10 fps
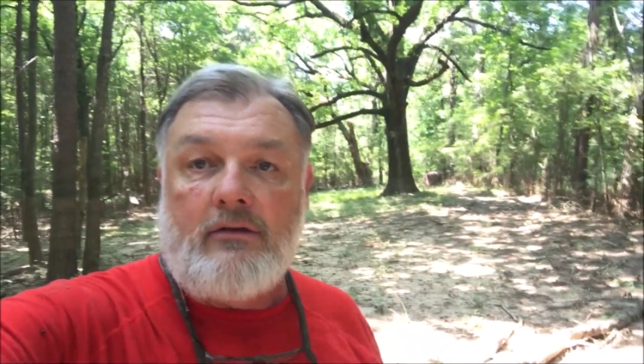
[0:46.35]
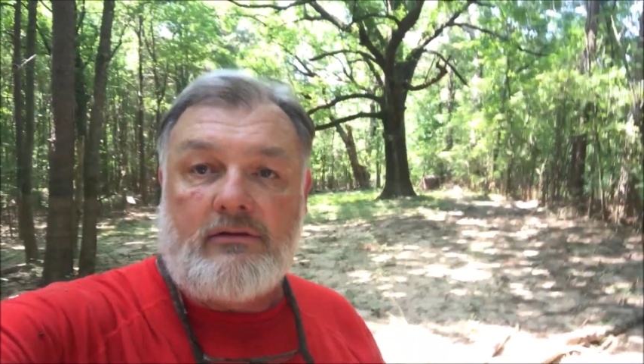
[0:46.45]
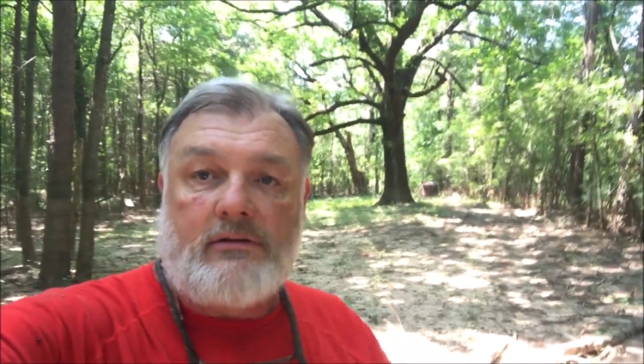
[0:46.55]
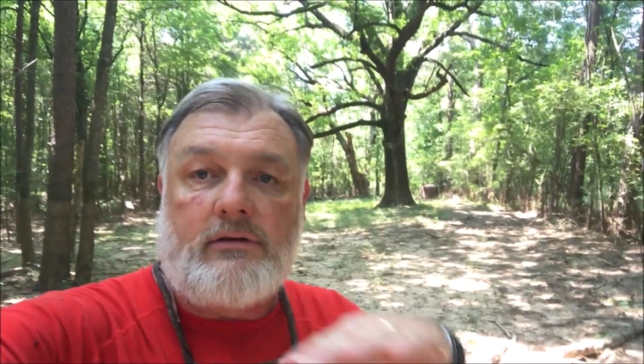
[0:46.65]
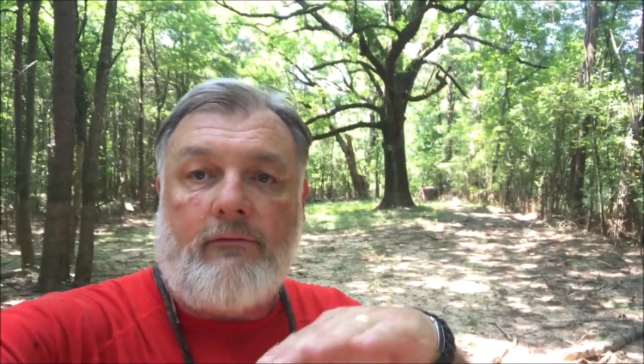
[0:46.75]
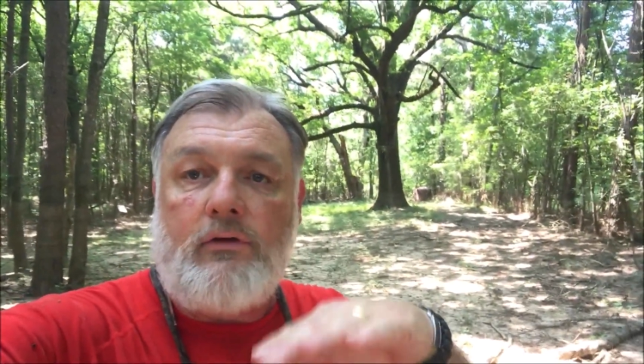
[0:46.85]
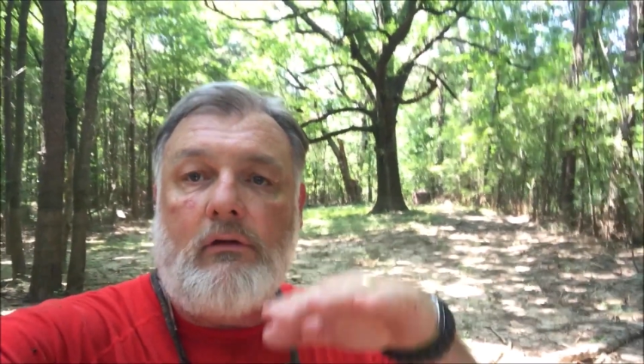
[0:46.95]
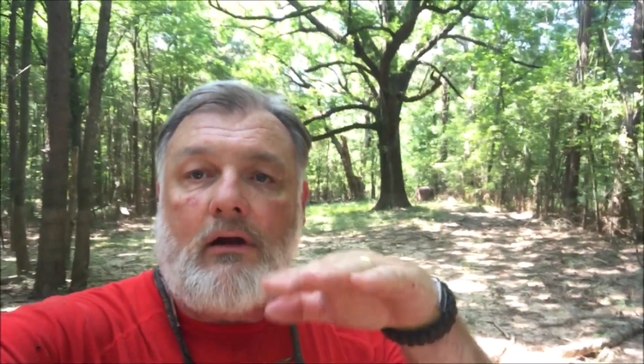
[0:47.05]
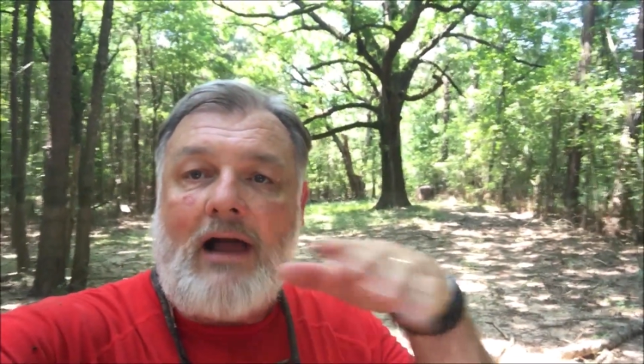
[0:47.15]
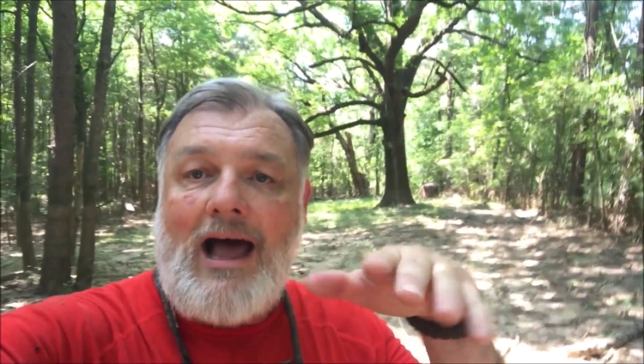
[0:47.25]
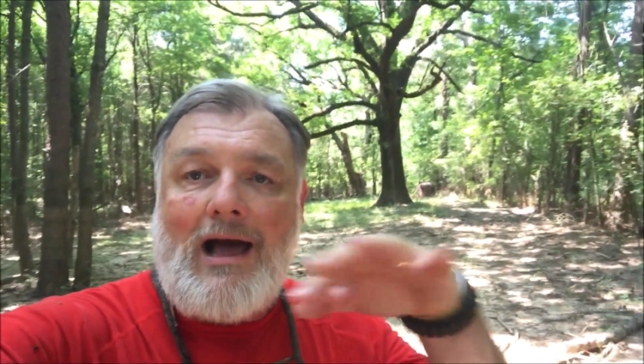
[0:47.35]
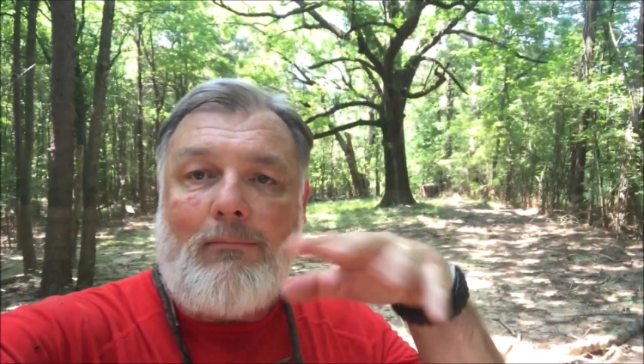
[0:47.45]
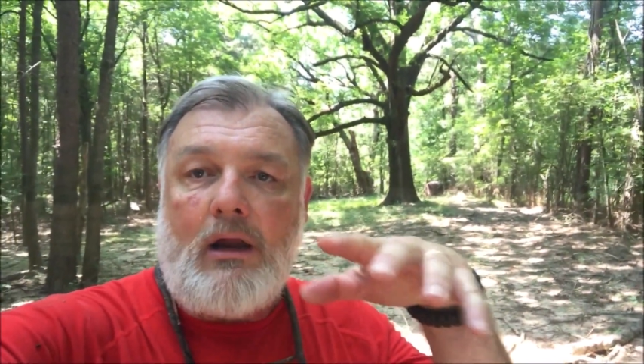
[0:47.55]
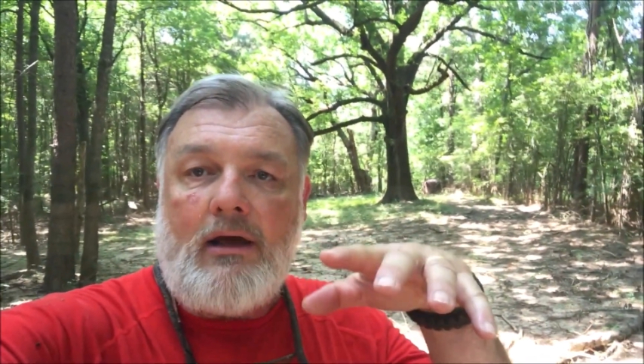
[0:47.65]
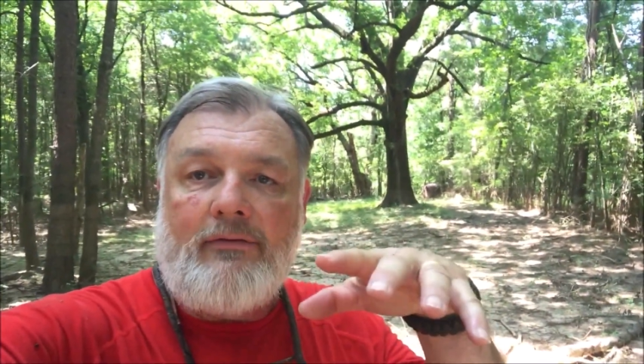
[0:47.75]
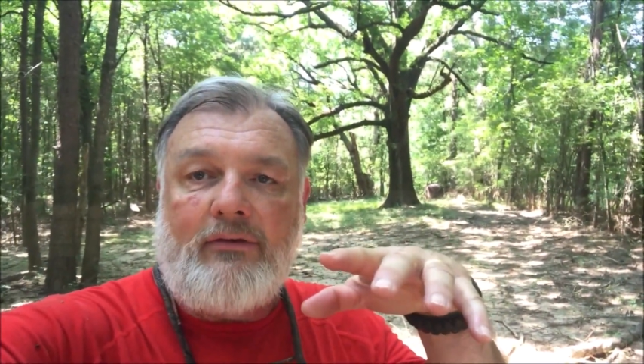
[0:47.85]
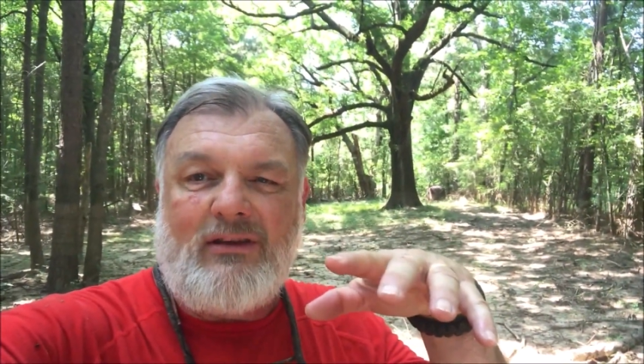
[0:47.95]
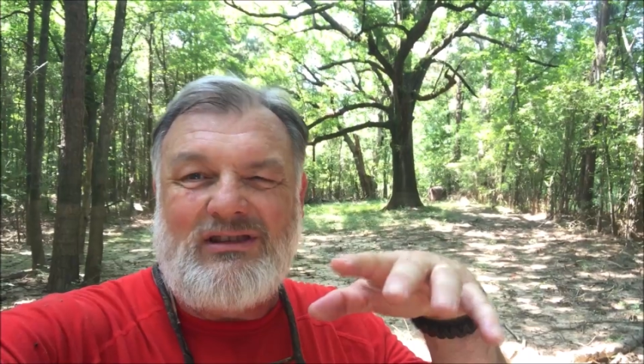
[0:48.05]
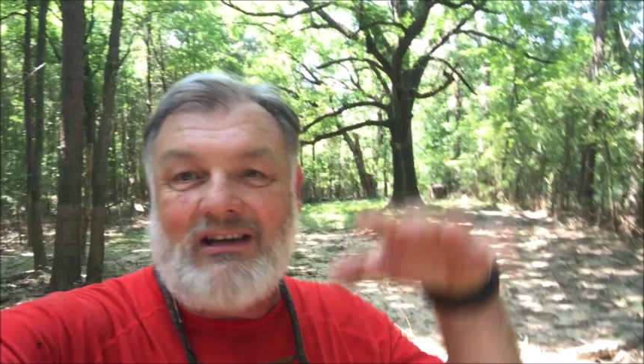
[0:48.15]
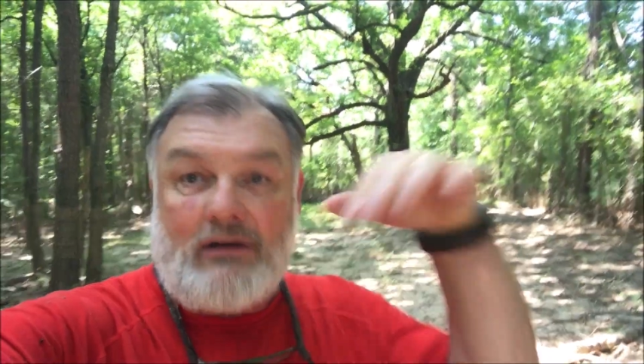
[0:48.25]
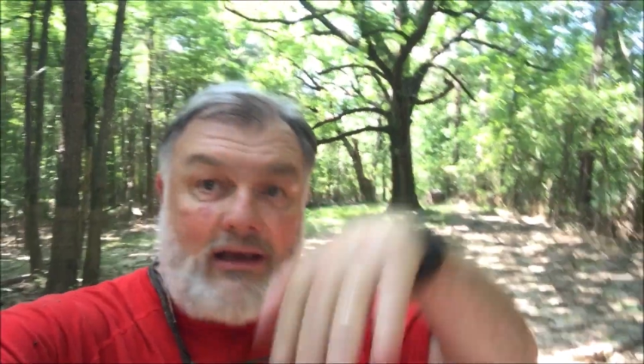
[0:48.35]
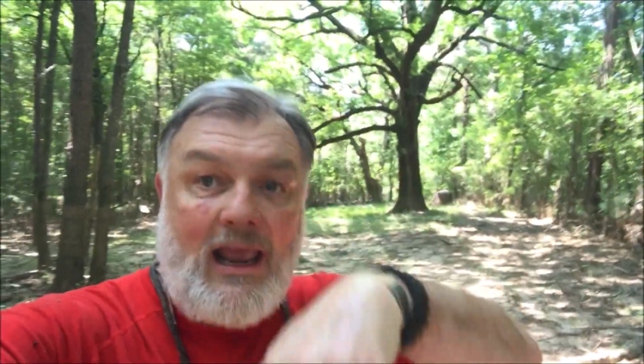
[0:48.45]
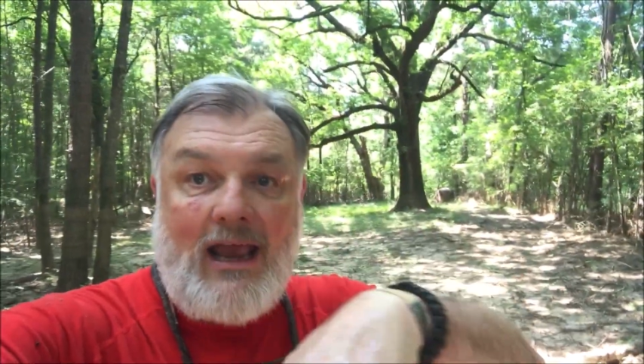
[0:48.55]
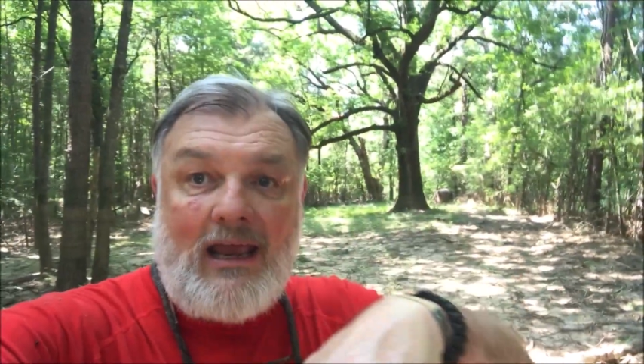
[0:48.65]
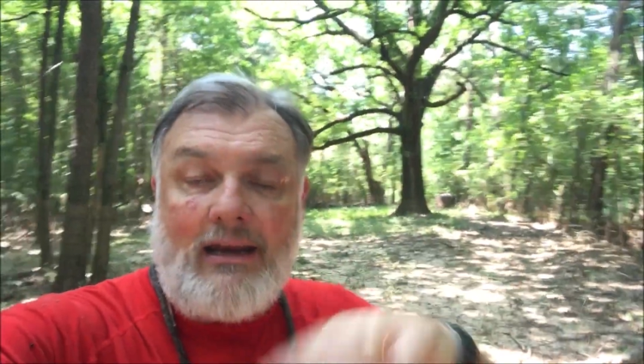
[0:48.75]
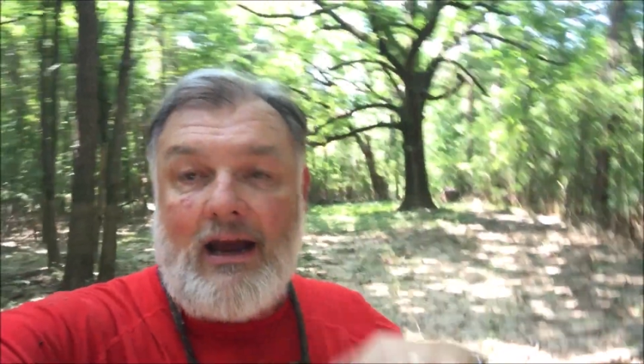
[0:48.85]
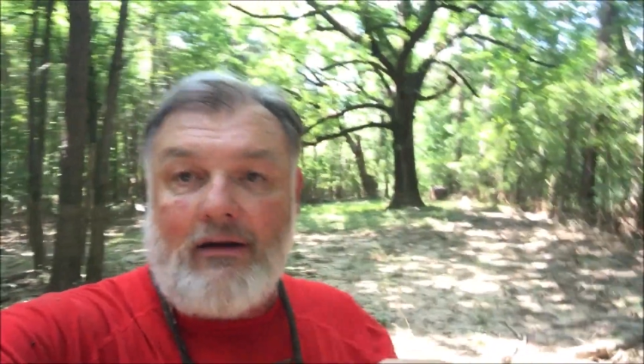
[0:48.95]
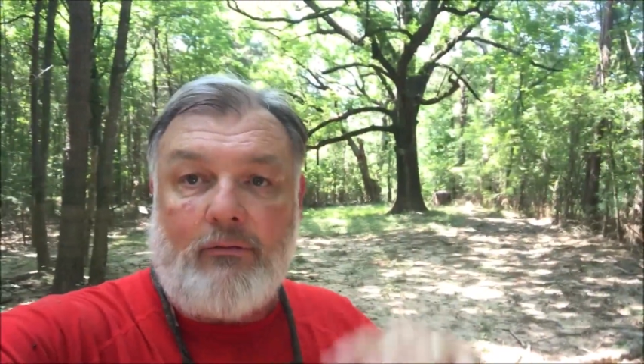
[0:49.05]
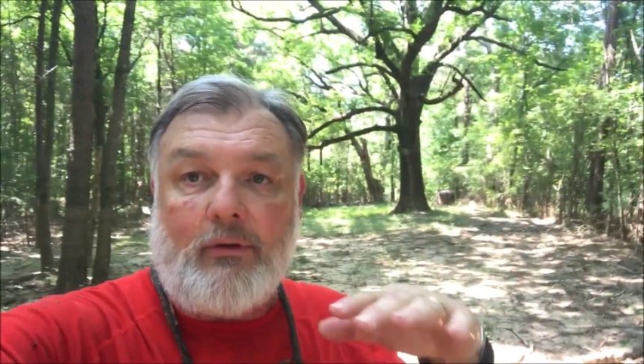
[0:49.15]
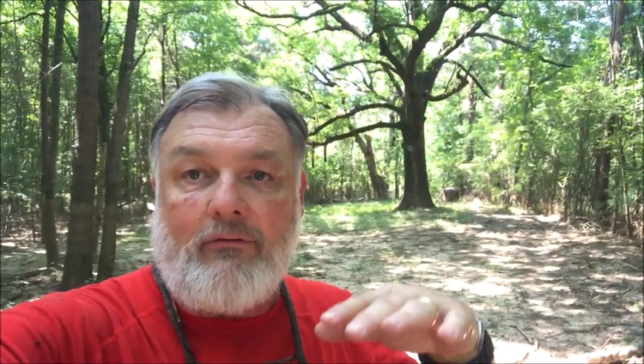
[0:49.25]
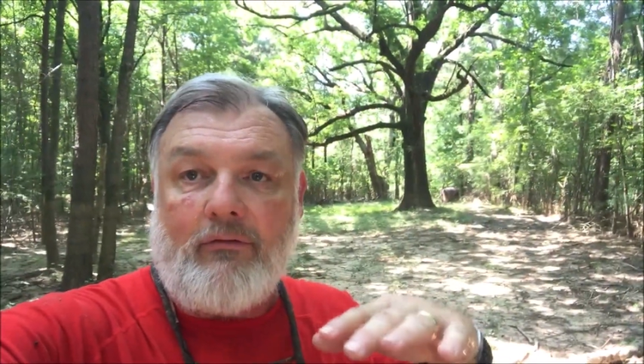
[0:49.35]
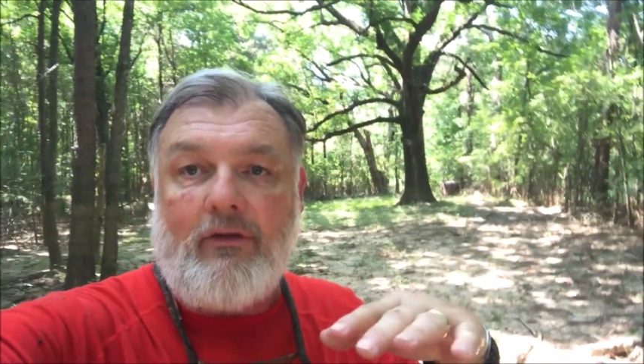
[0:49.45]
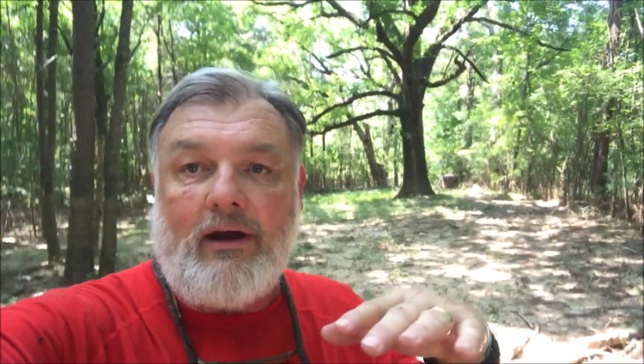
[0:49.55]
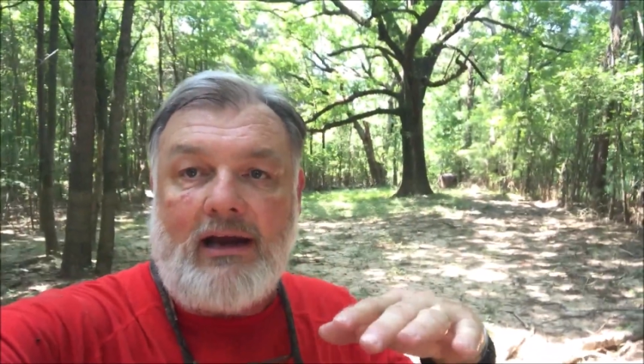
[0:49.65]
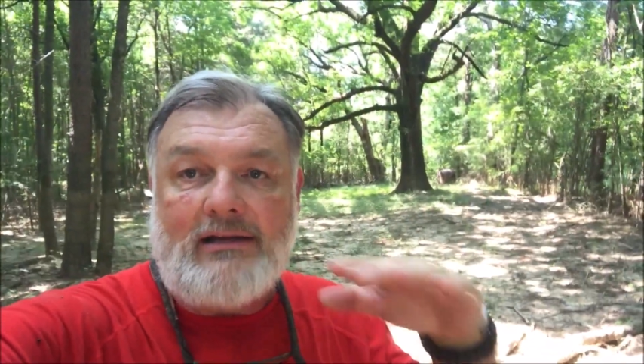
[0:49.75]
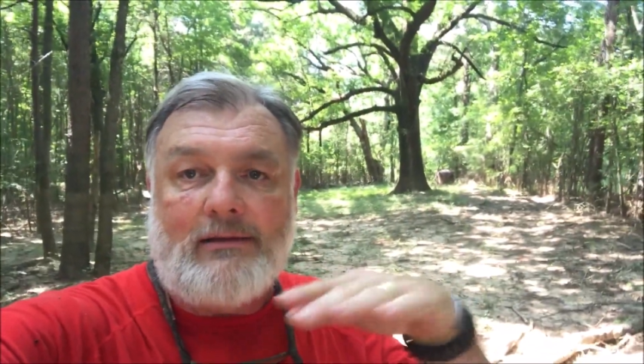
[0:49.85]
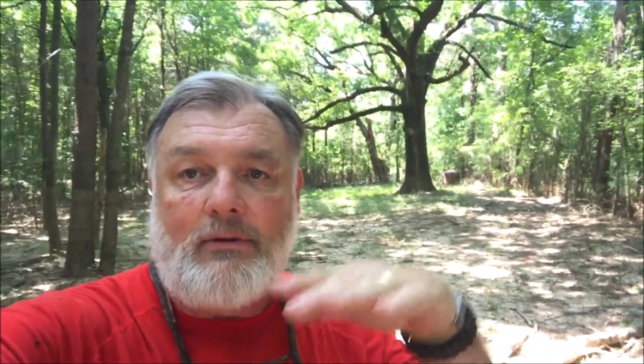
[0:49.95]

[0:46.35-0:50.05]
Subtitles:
There's a few little high bluffs that you can't get down to the river very easy,